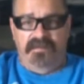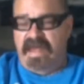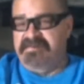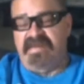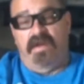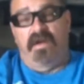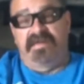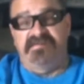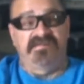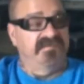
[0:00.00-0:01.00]
That's how
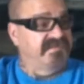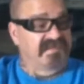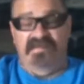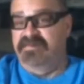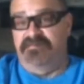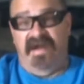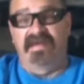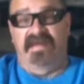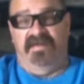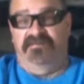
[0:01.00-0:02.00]
I choose to live
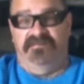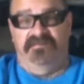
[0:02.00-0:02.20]
my life.